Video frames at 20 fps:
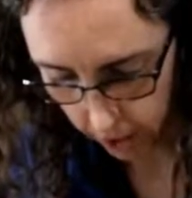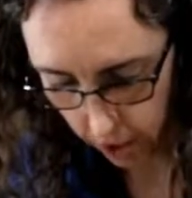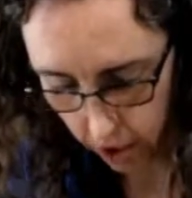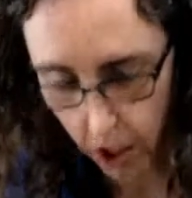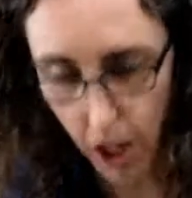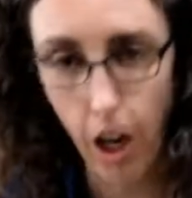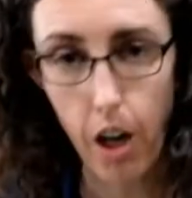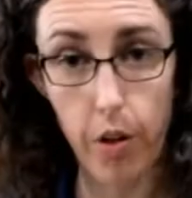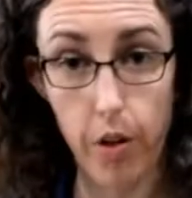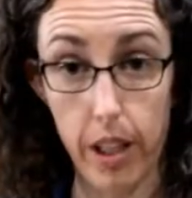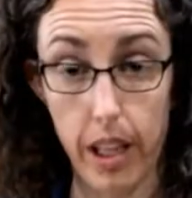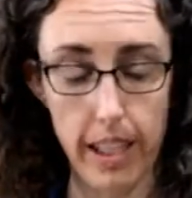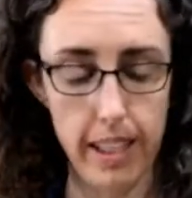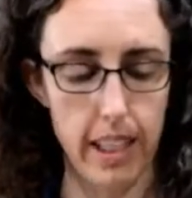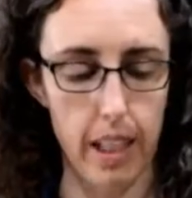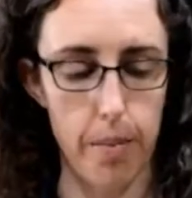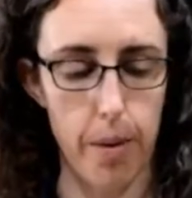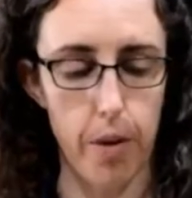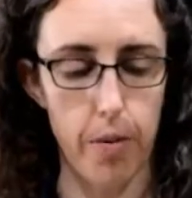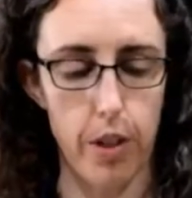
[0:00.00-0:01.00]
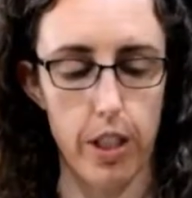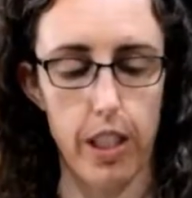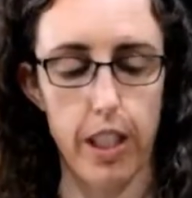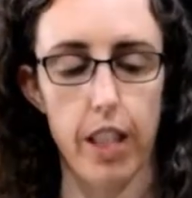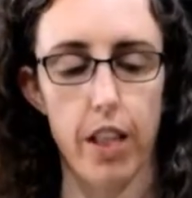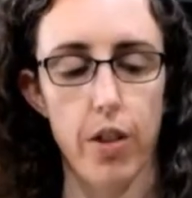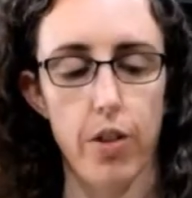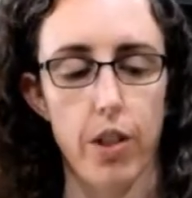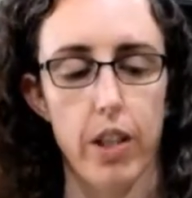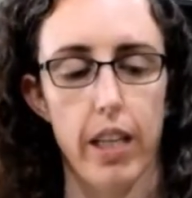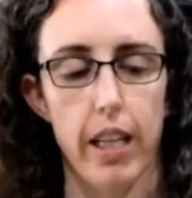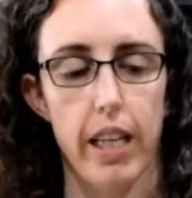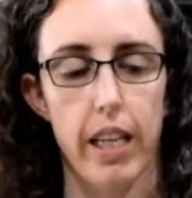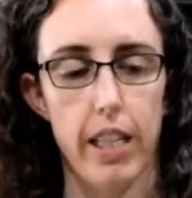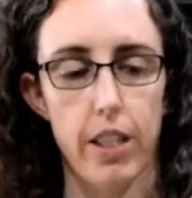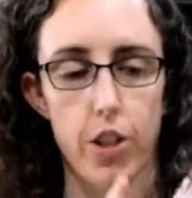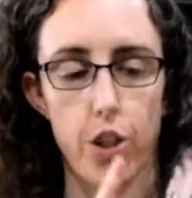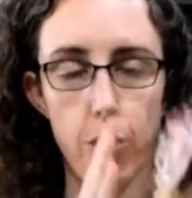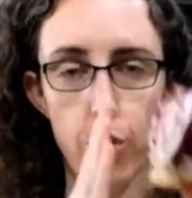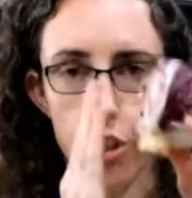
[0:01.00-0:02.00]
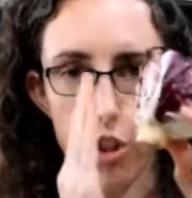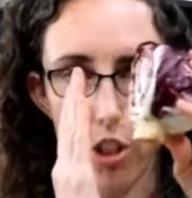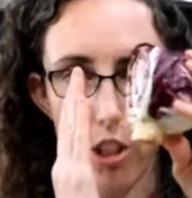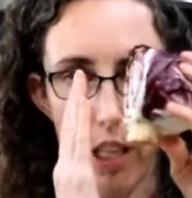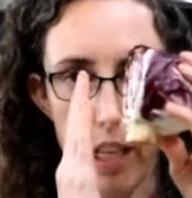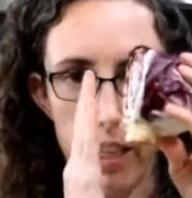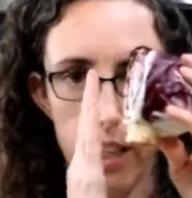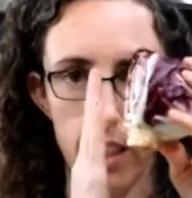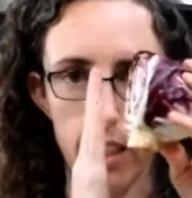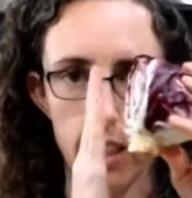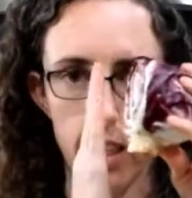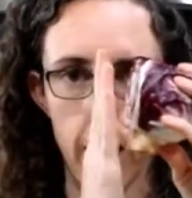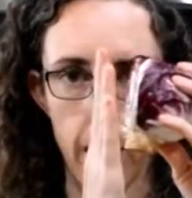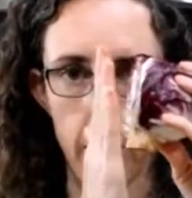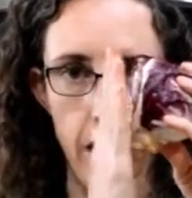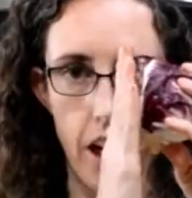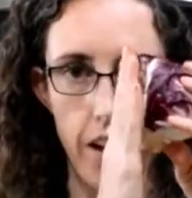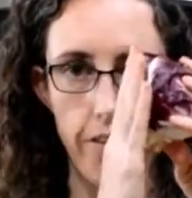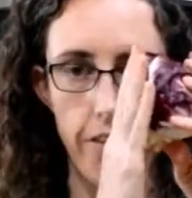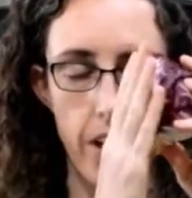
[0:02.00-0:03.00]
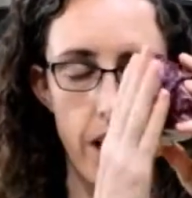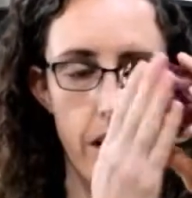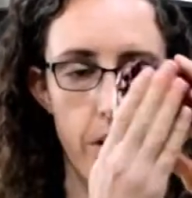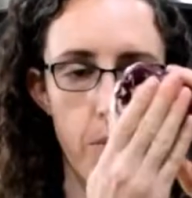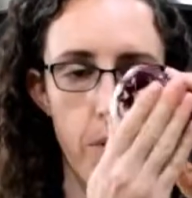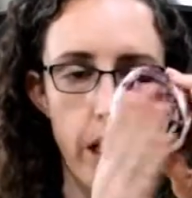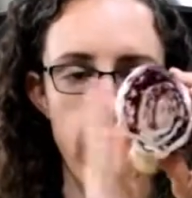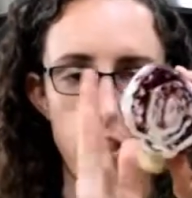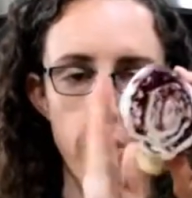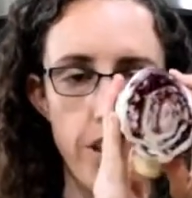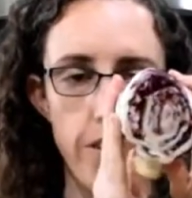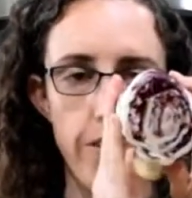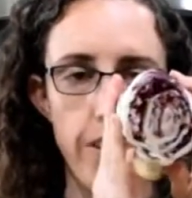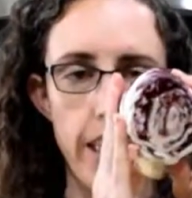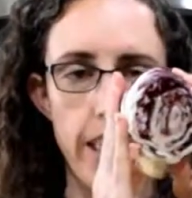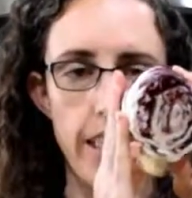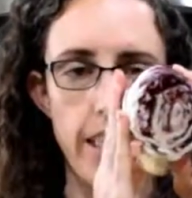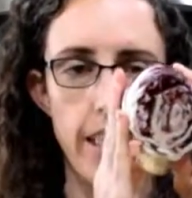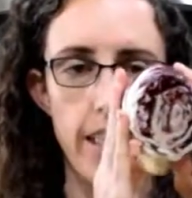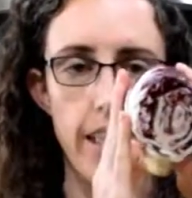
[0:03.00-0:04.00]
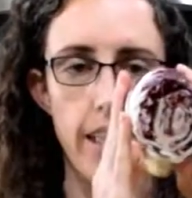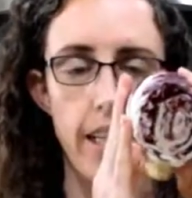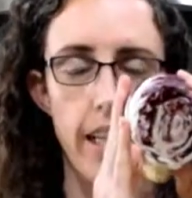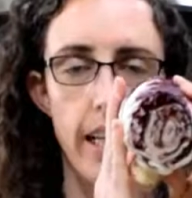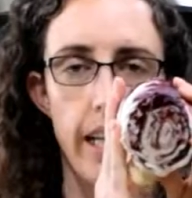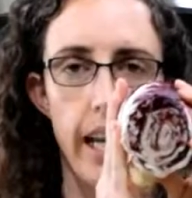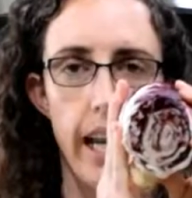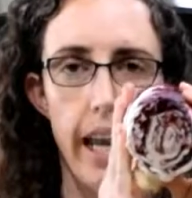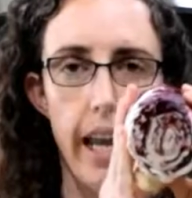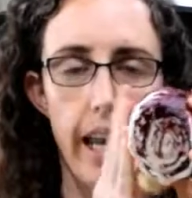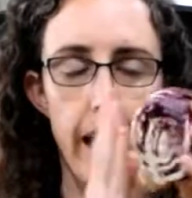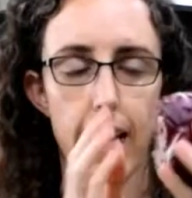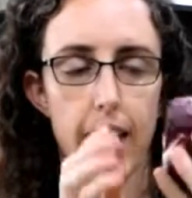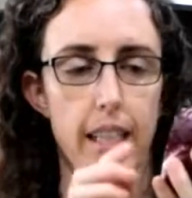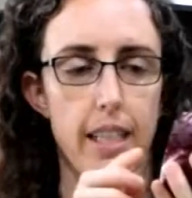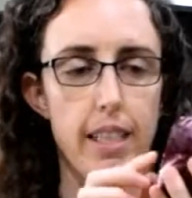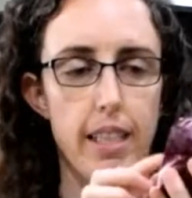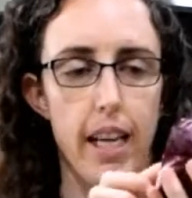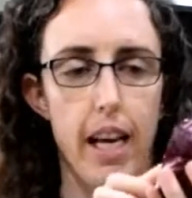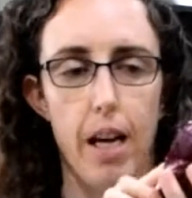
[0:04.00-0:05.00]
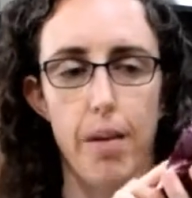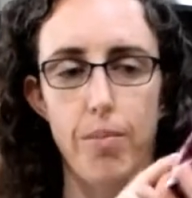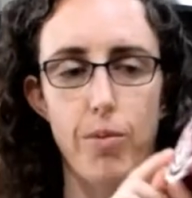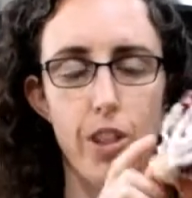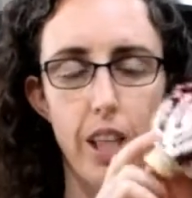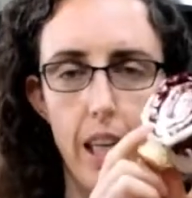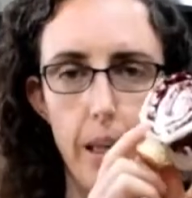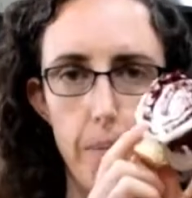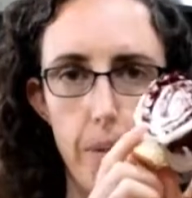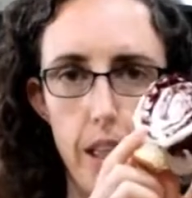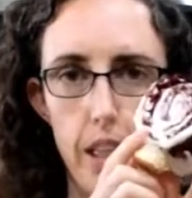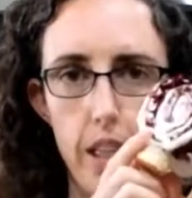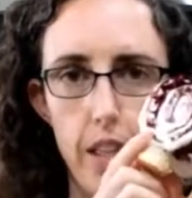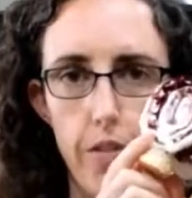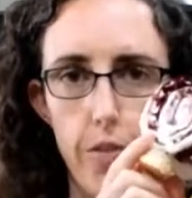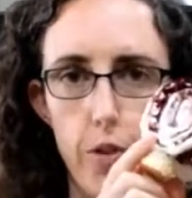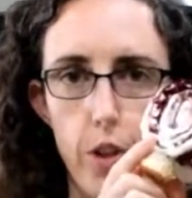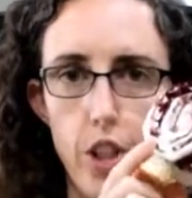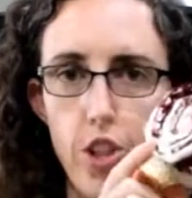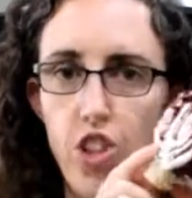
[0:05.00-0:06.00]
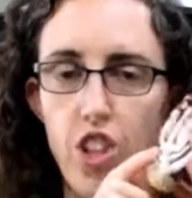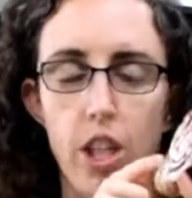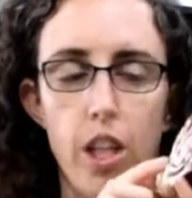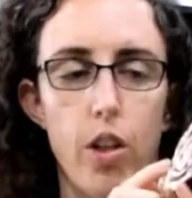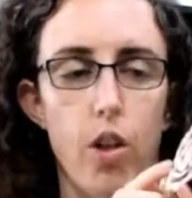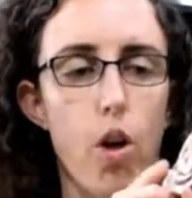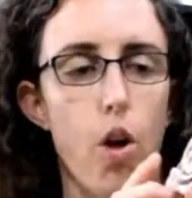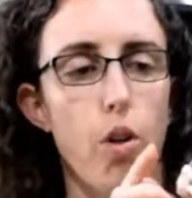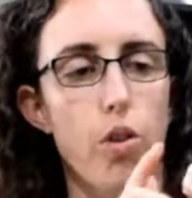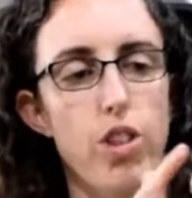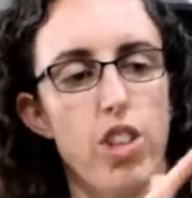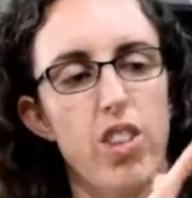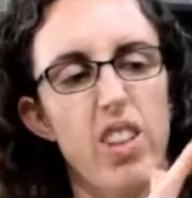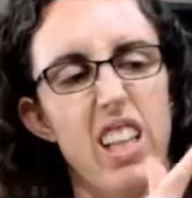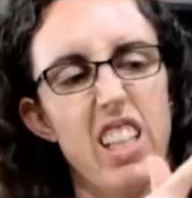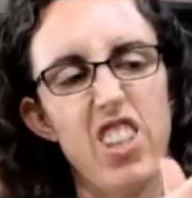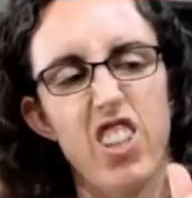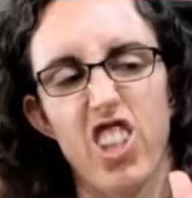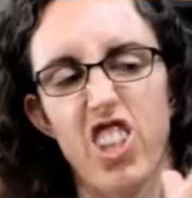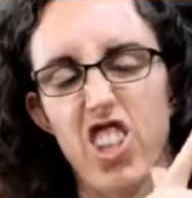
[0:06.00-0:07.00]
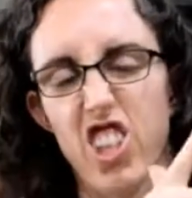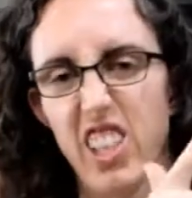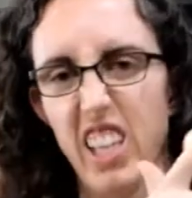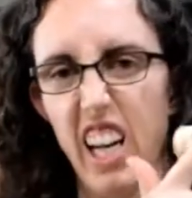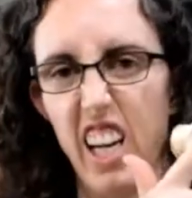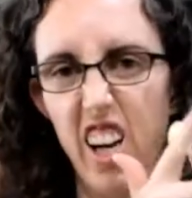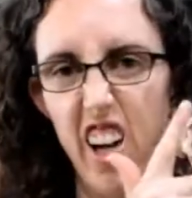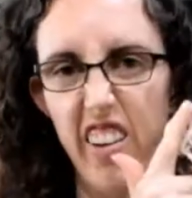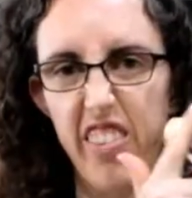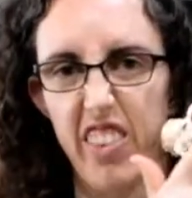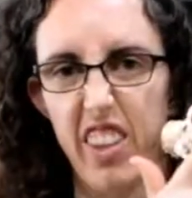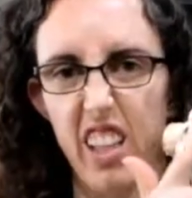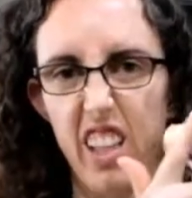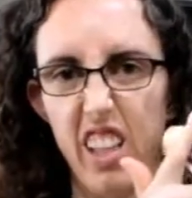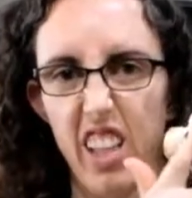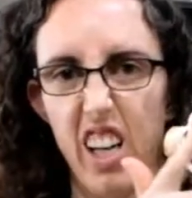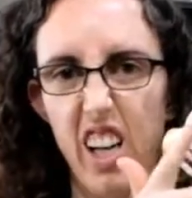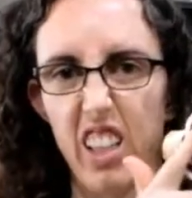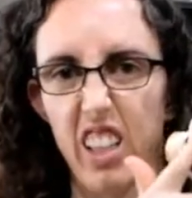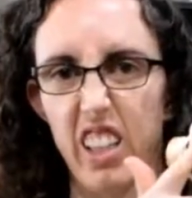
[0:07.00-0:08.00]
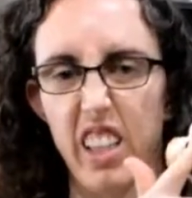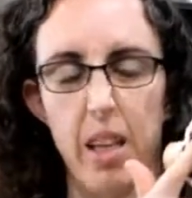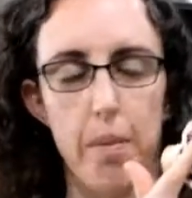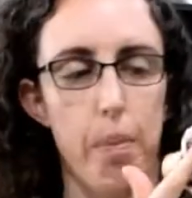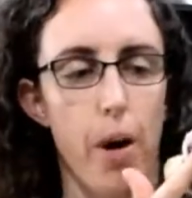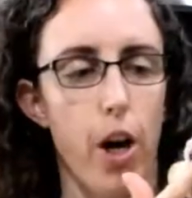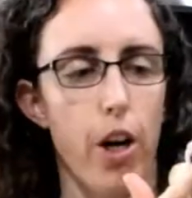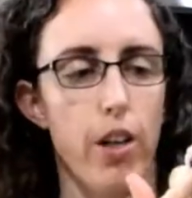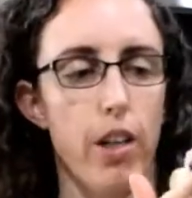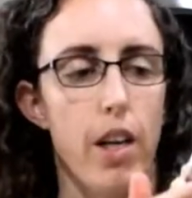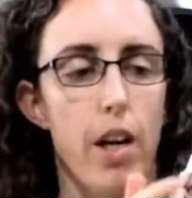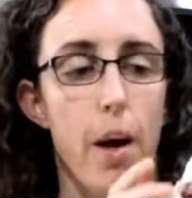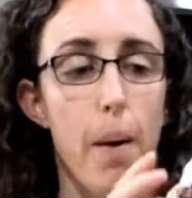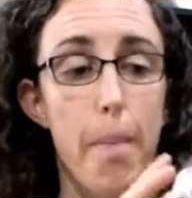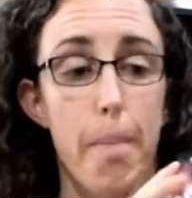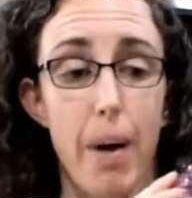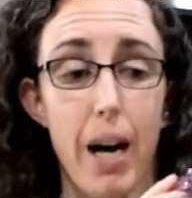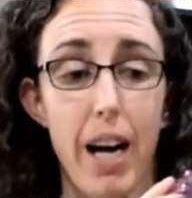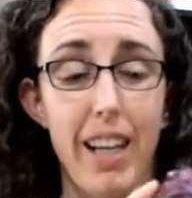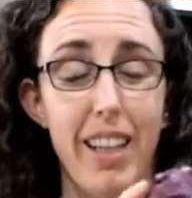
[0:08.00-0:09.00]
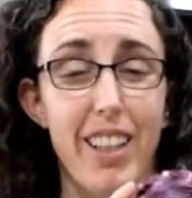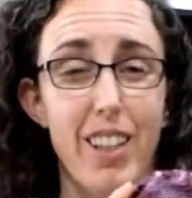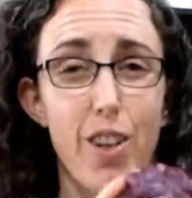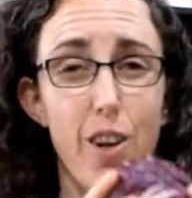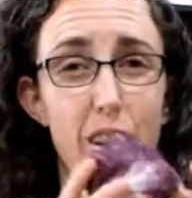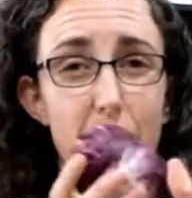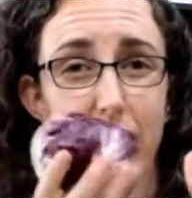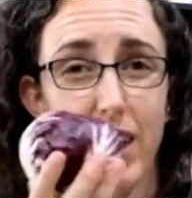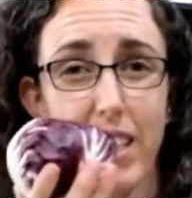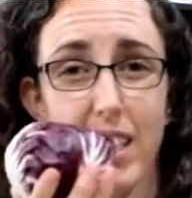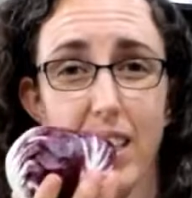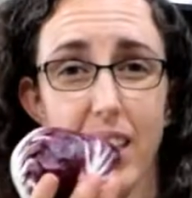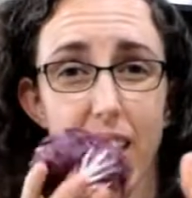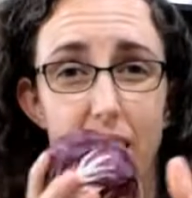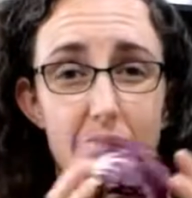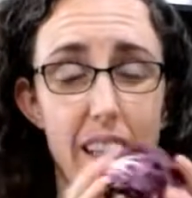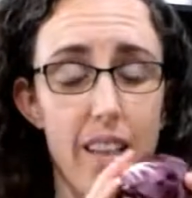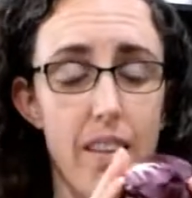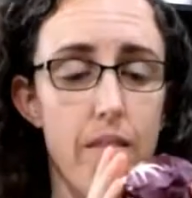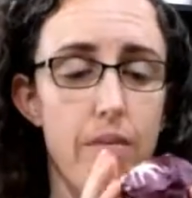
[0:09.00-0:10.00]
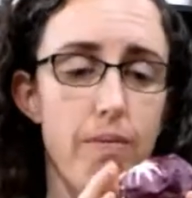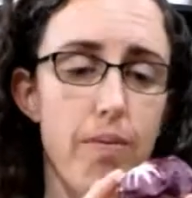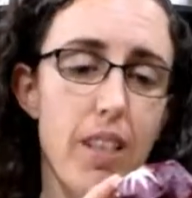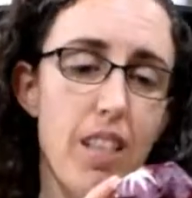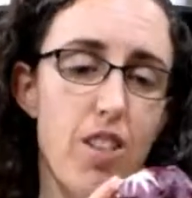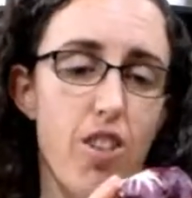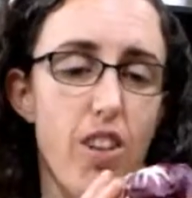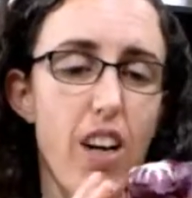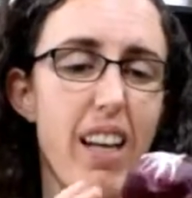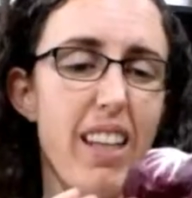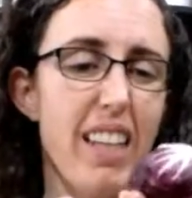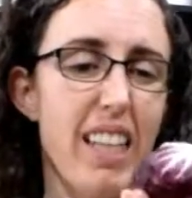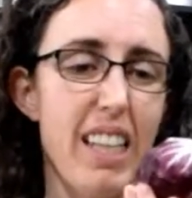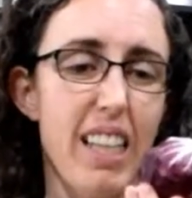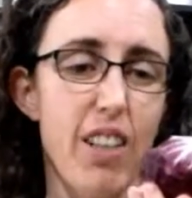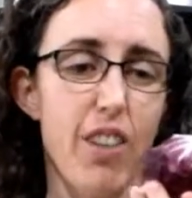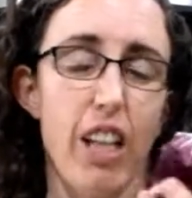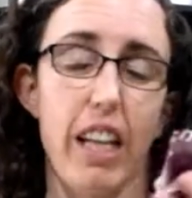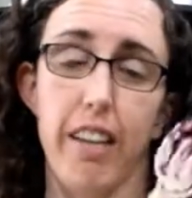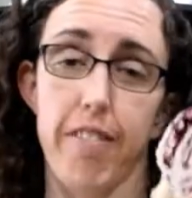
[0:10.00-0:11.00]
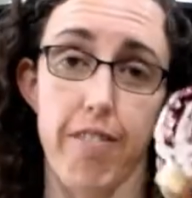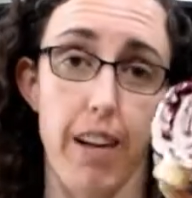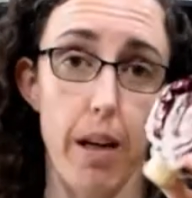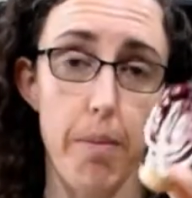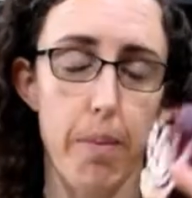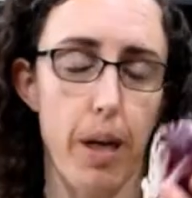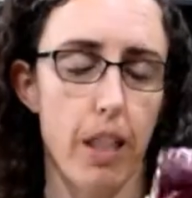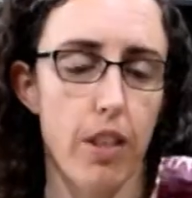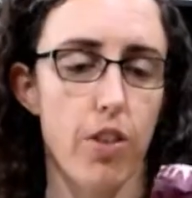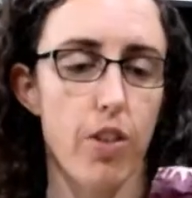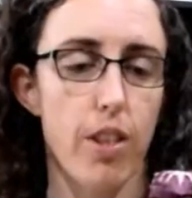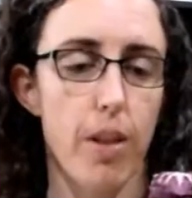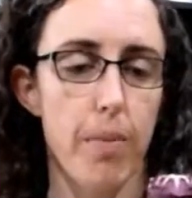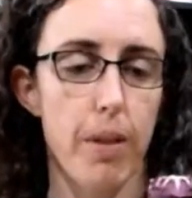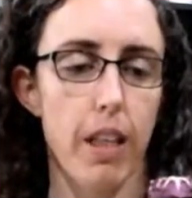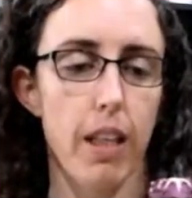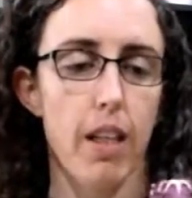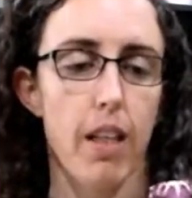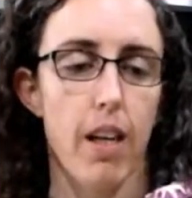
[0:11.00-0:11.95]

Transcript: Oh, the nice thing about radicchio is you can just like cut off a wedge of it and keep it in the fridge and it'll hold. So then you can just cut off the ugly part. But you know, obviously these are, I think they're like $5 or something.